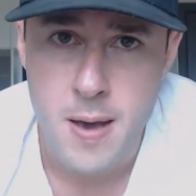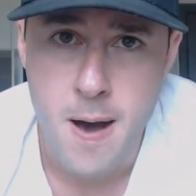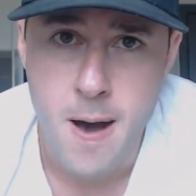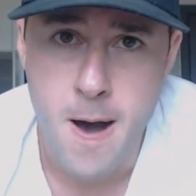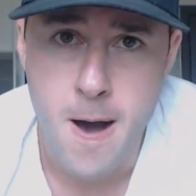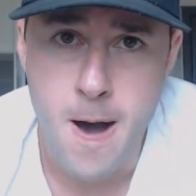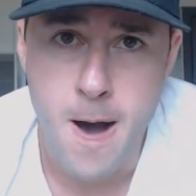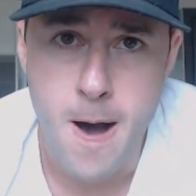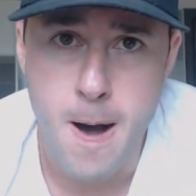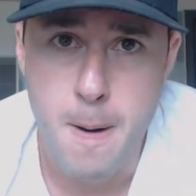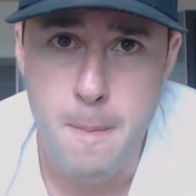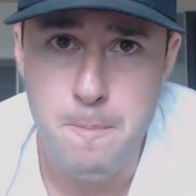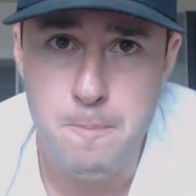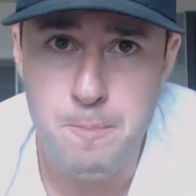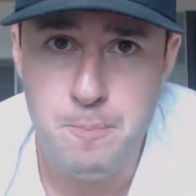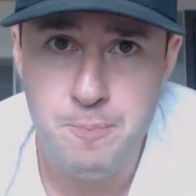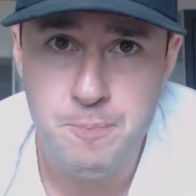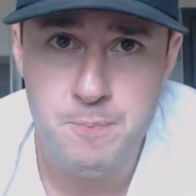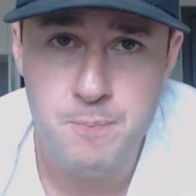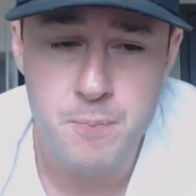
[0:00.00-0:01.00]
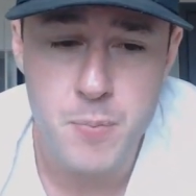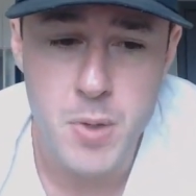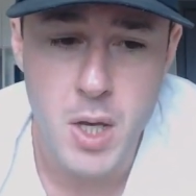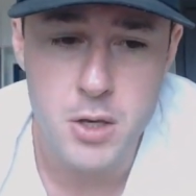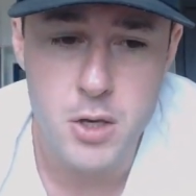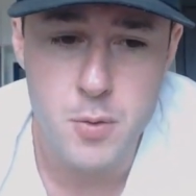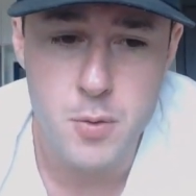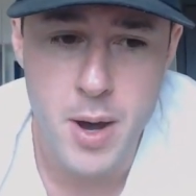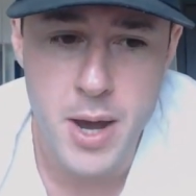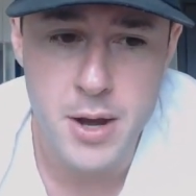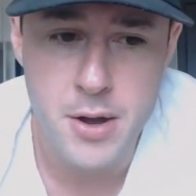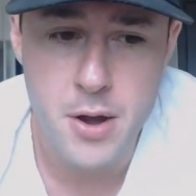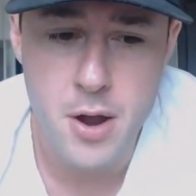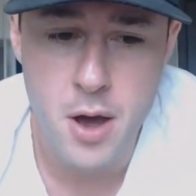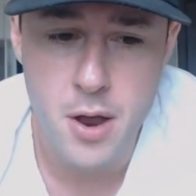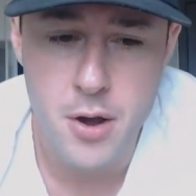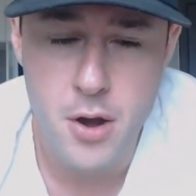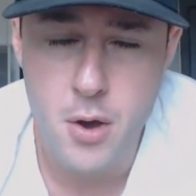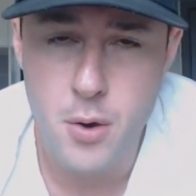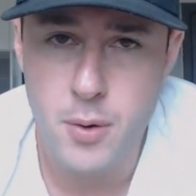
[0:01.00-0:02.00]
Um, you might
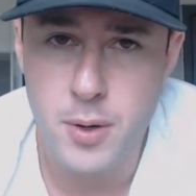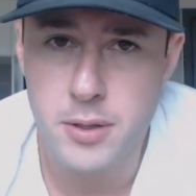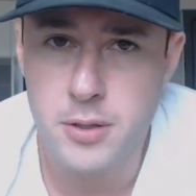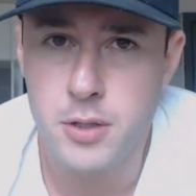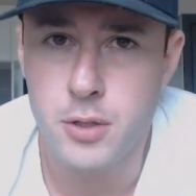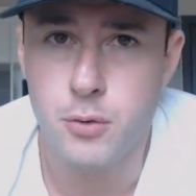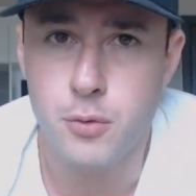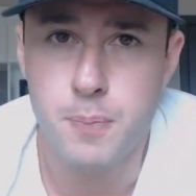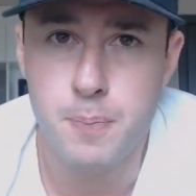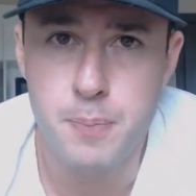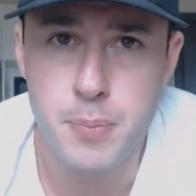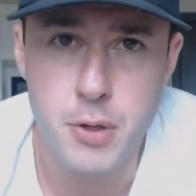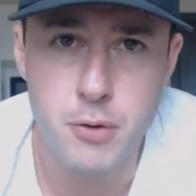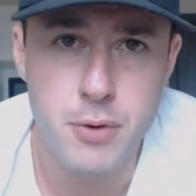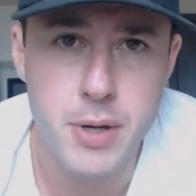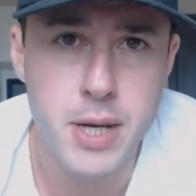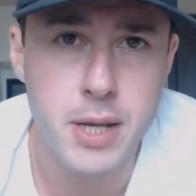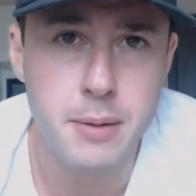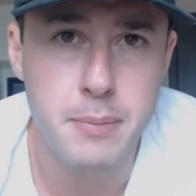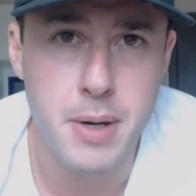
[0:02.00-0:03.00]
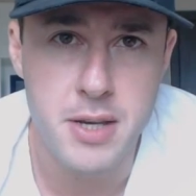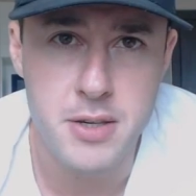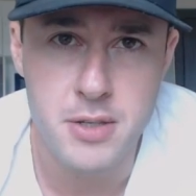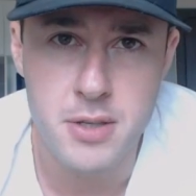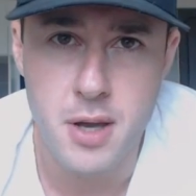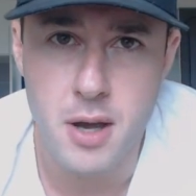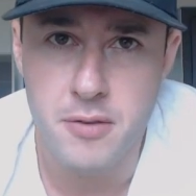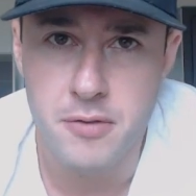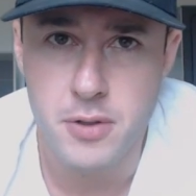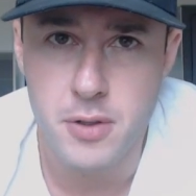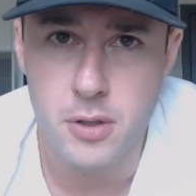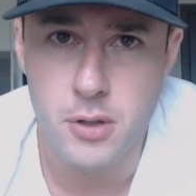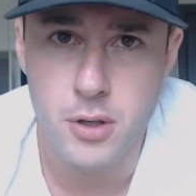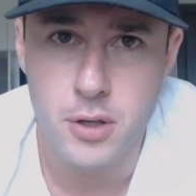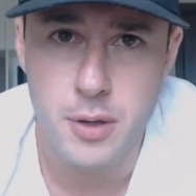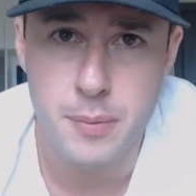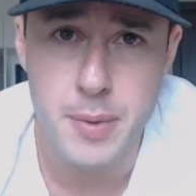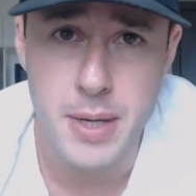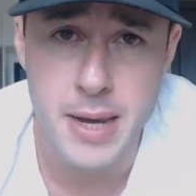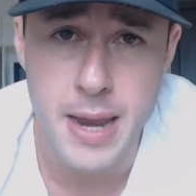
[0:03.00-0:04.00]
not know it to be reading my stuff and to
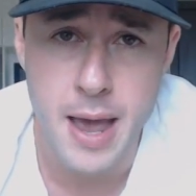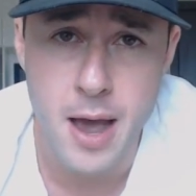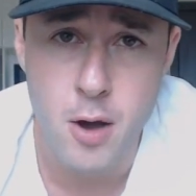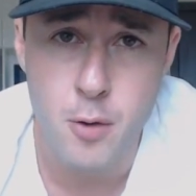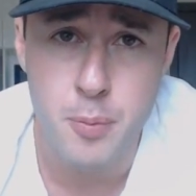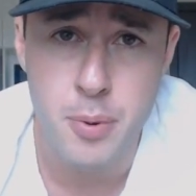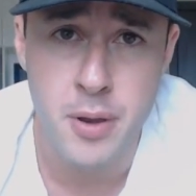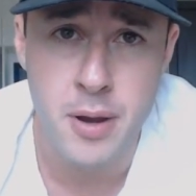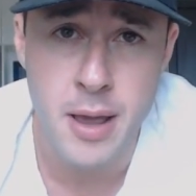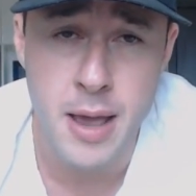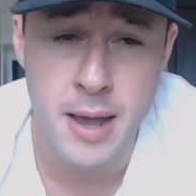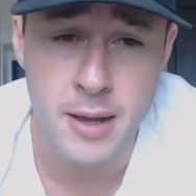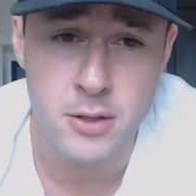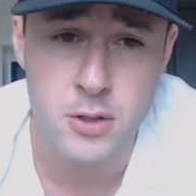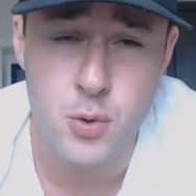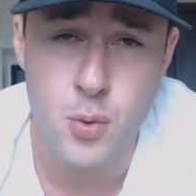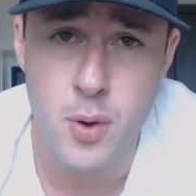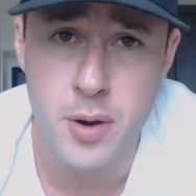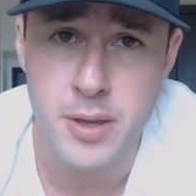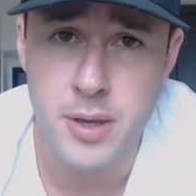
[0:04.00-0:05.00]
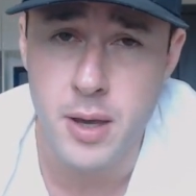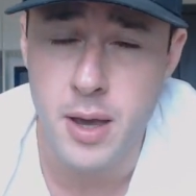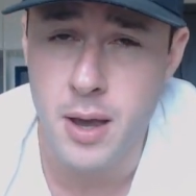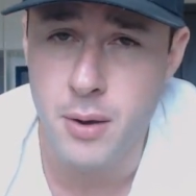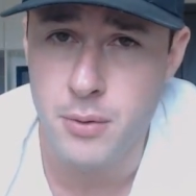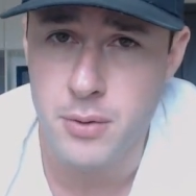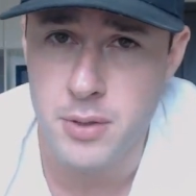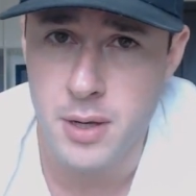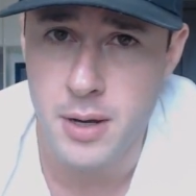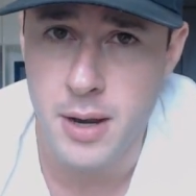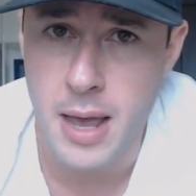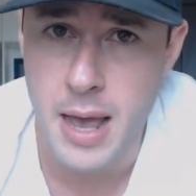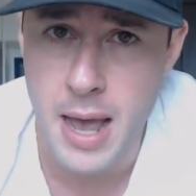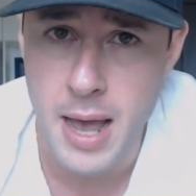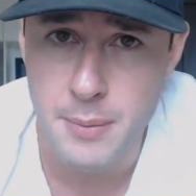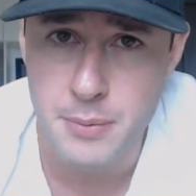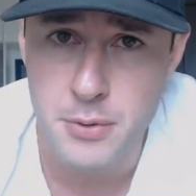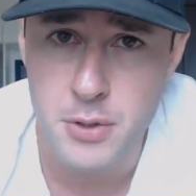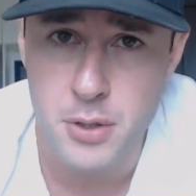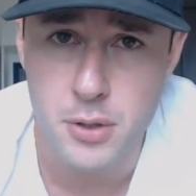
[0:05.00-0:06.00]
look at me now, but at 20, I was an
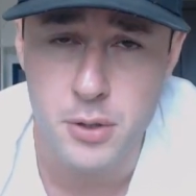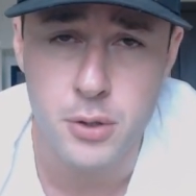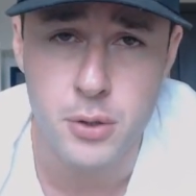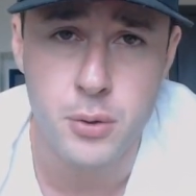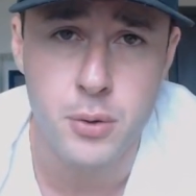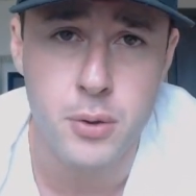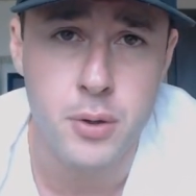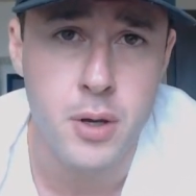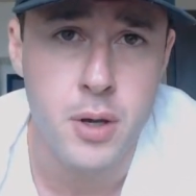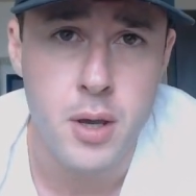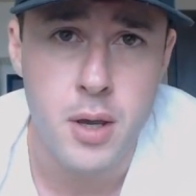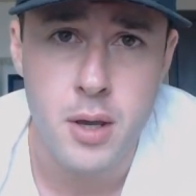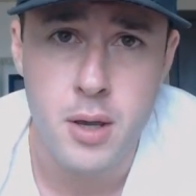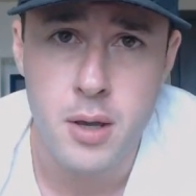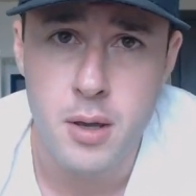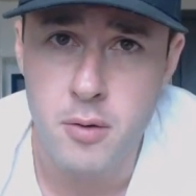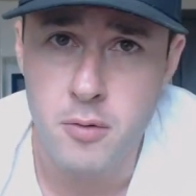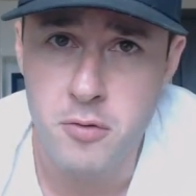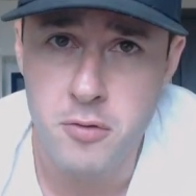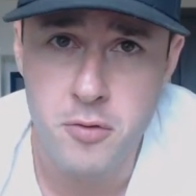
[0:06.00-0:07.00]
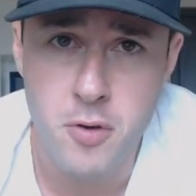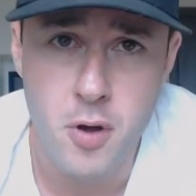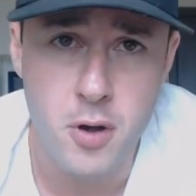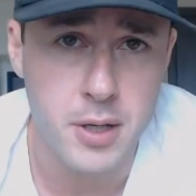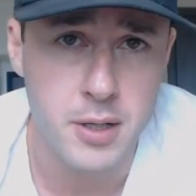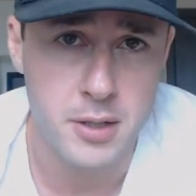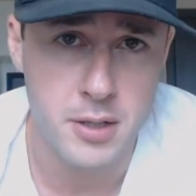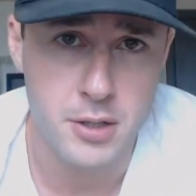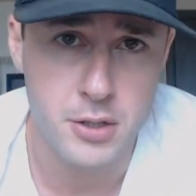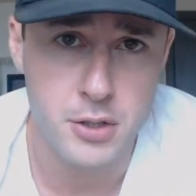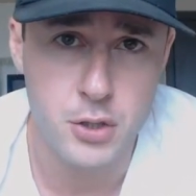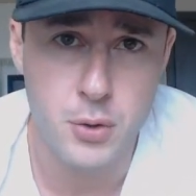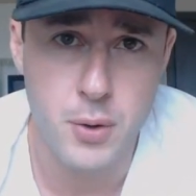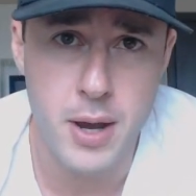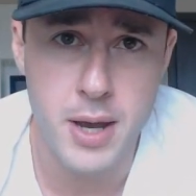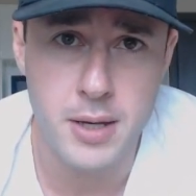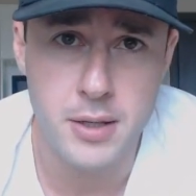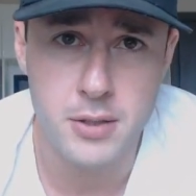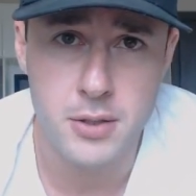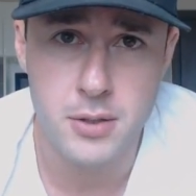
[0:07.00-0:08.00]
absolute fucking
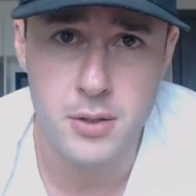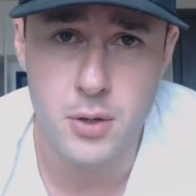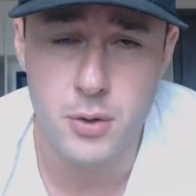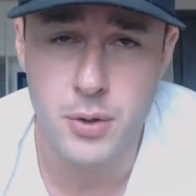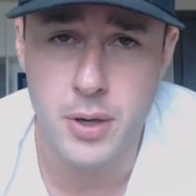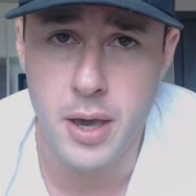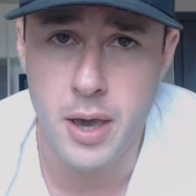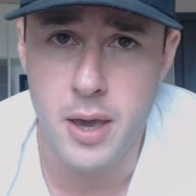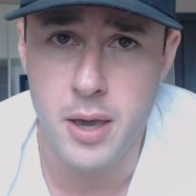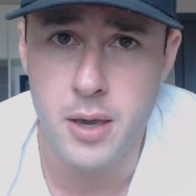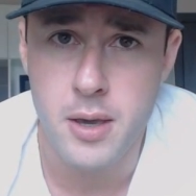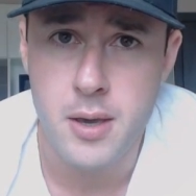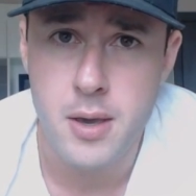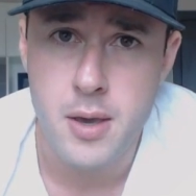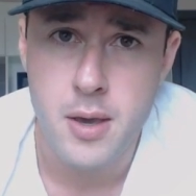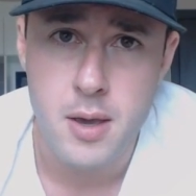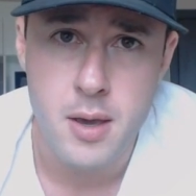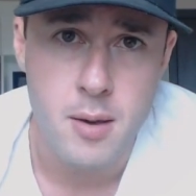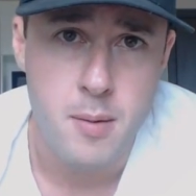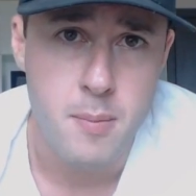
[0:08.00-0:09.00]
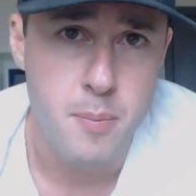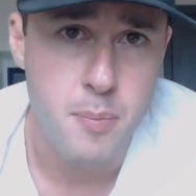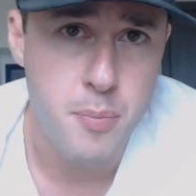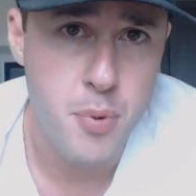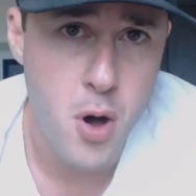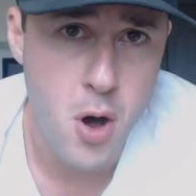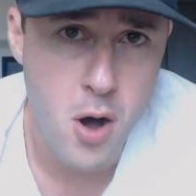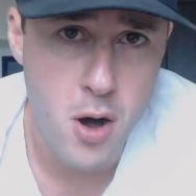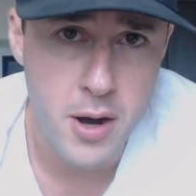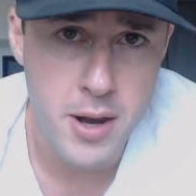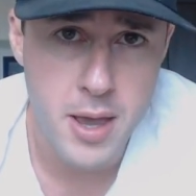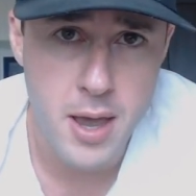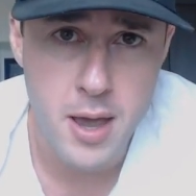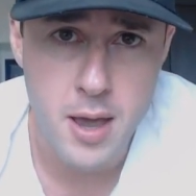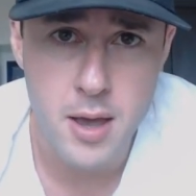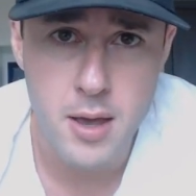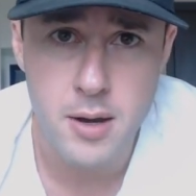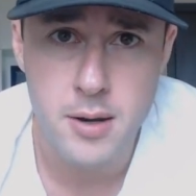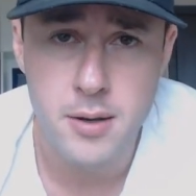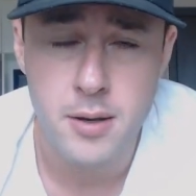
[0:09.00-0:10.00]
disgrace, okay?
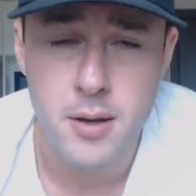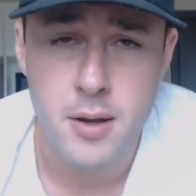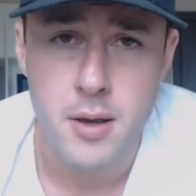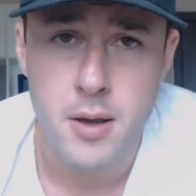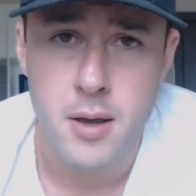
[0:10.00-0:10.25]
Pothead,